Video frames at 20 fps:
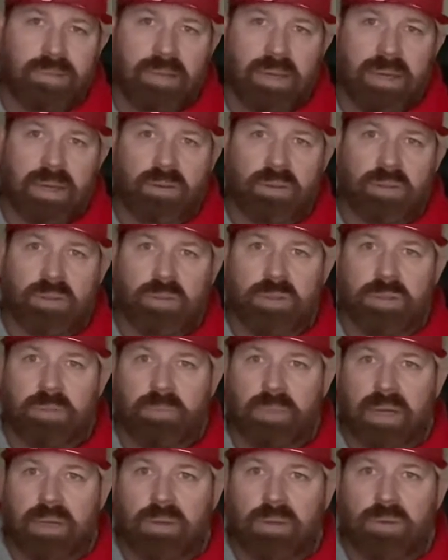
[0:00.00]
I don't usually
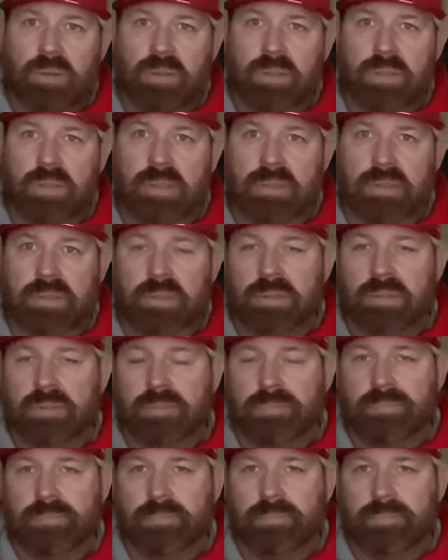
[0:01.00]
make one because
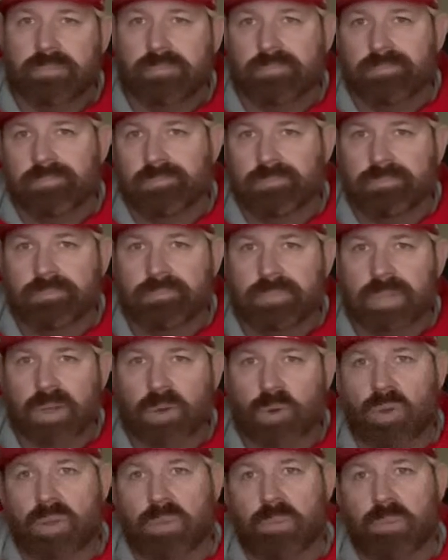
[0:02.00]
I
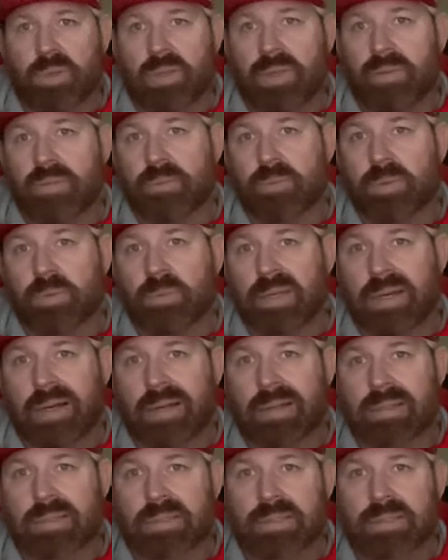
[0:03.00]
don't really believe in them, to be
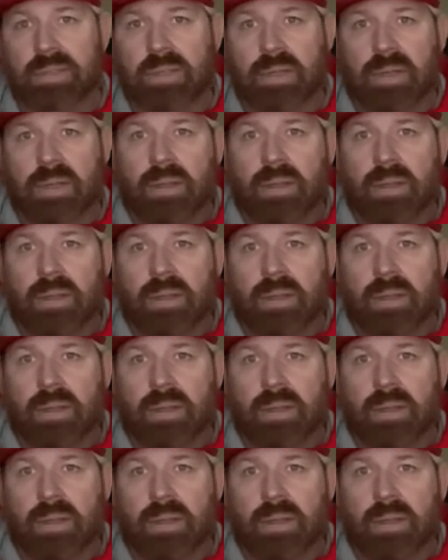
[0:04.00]
honest.